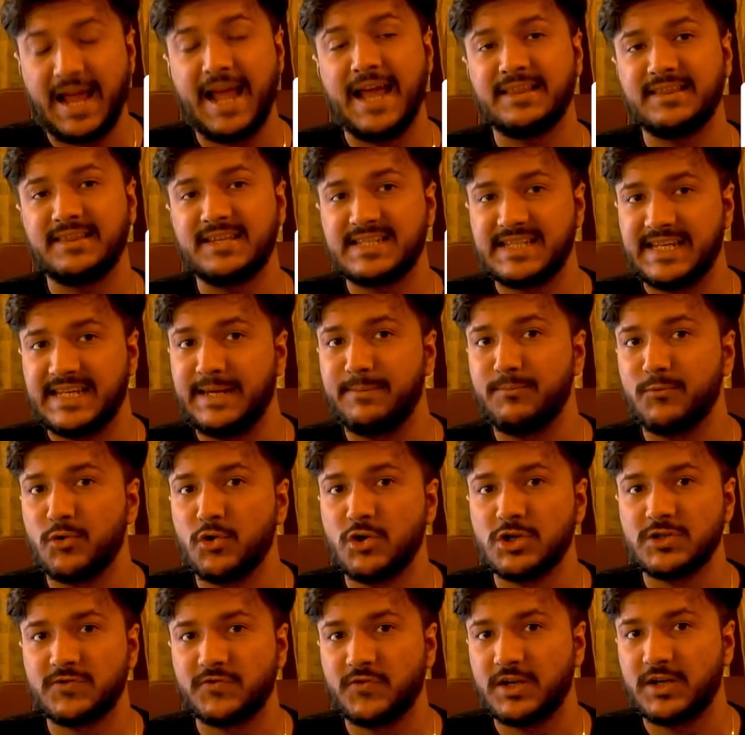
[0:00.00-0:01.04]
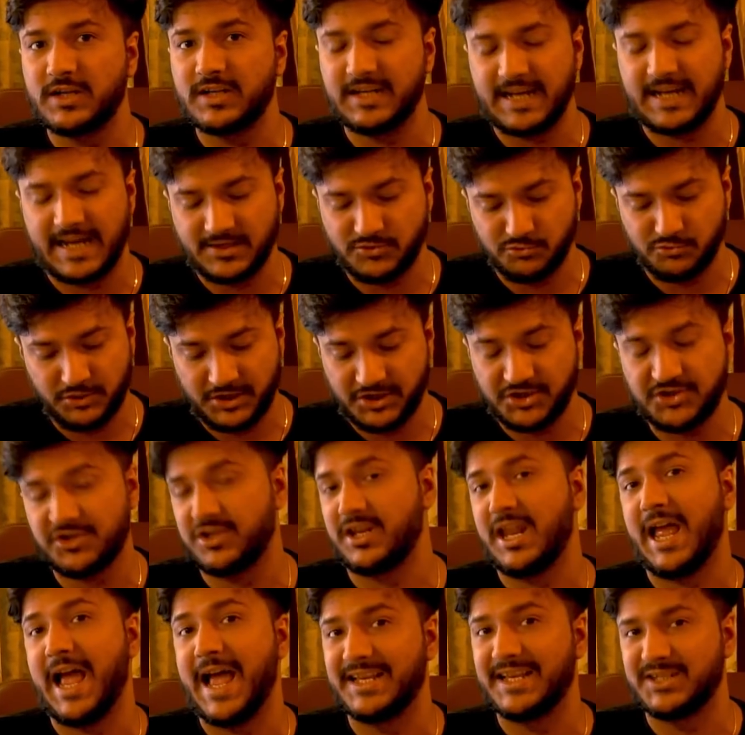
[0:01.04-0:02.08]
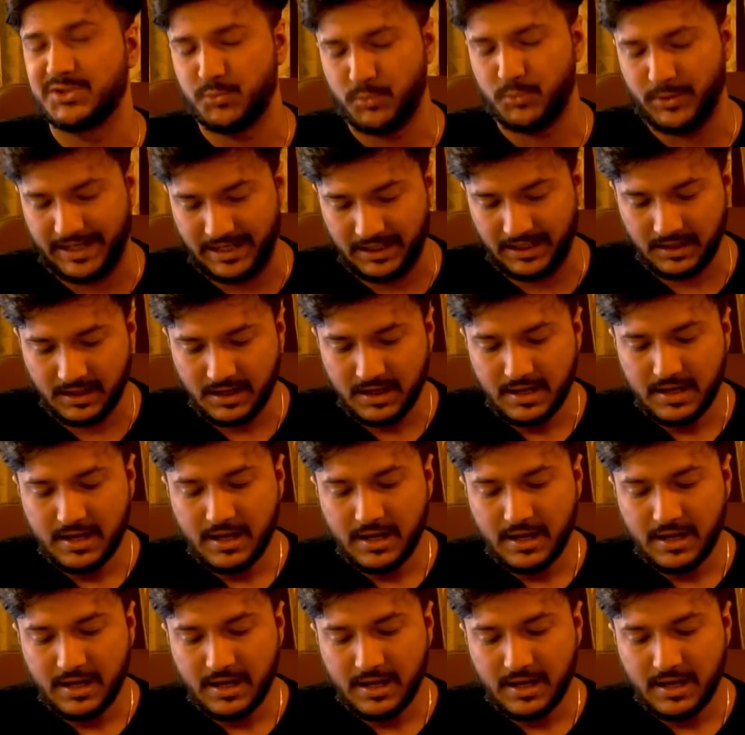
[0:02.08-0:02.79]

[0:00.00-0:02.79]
and the same goes for graduation as well.